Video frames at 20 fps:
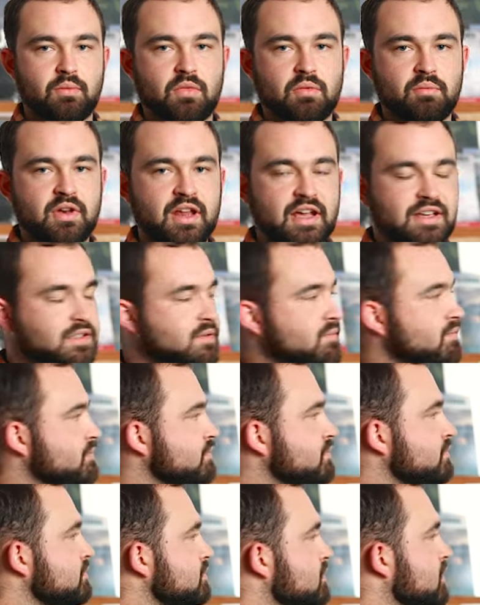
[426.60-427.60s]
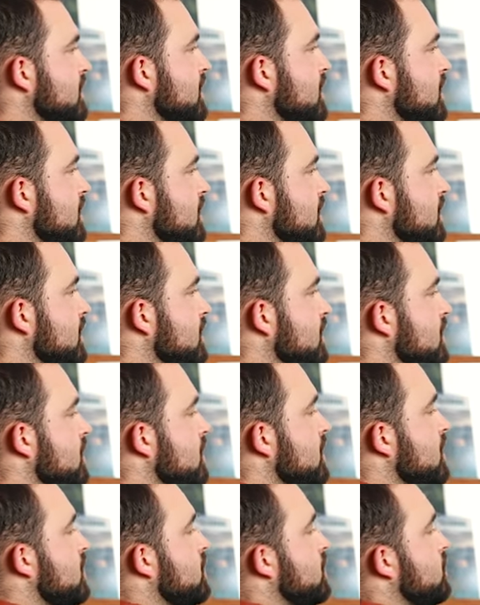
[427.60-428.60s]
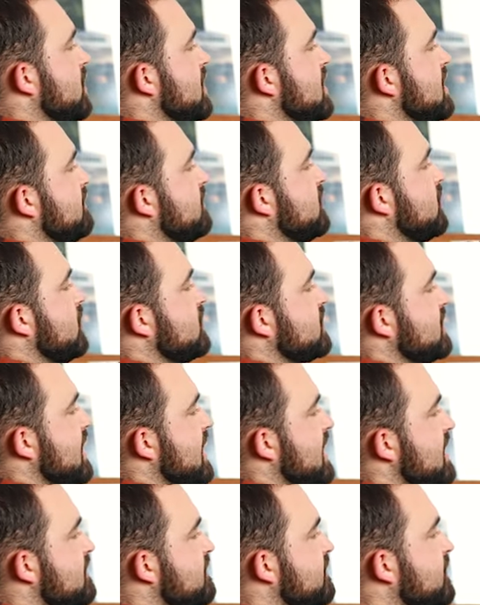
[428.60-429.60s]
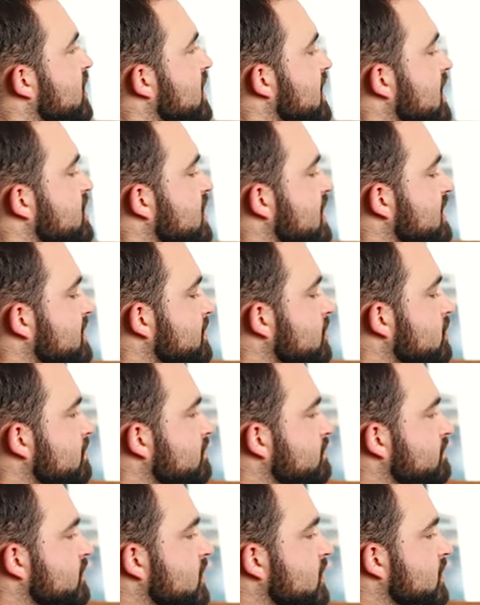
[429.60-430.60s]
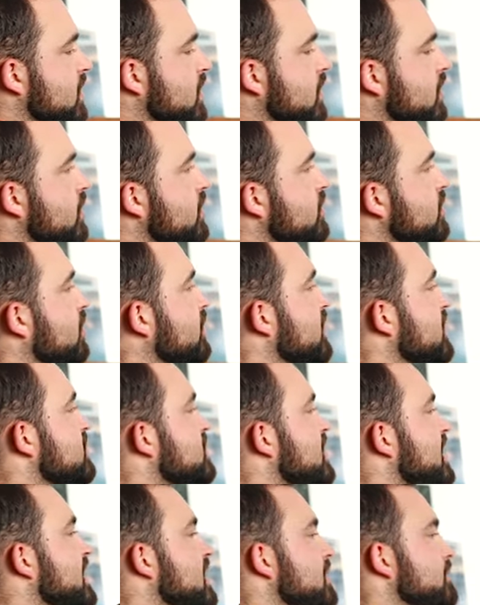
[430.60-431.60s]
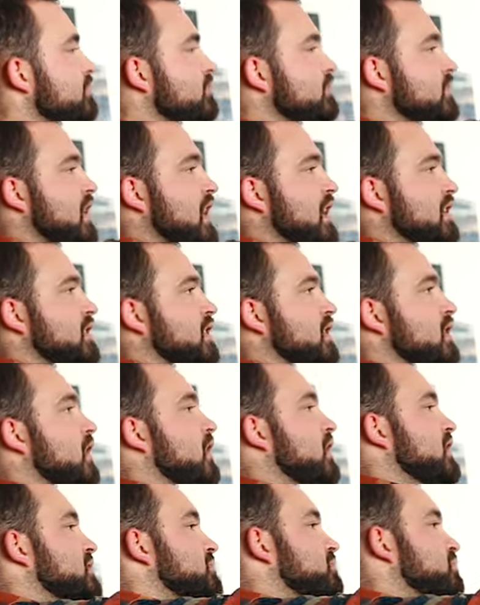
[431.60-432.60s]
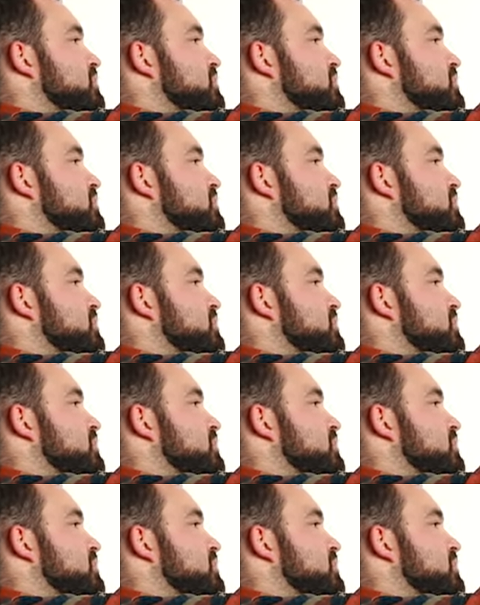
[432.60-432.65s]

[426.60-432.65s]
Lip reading: in one place. We have got a fully adjustable hood on this jacket, and it's a nice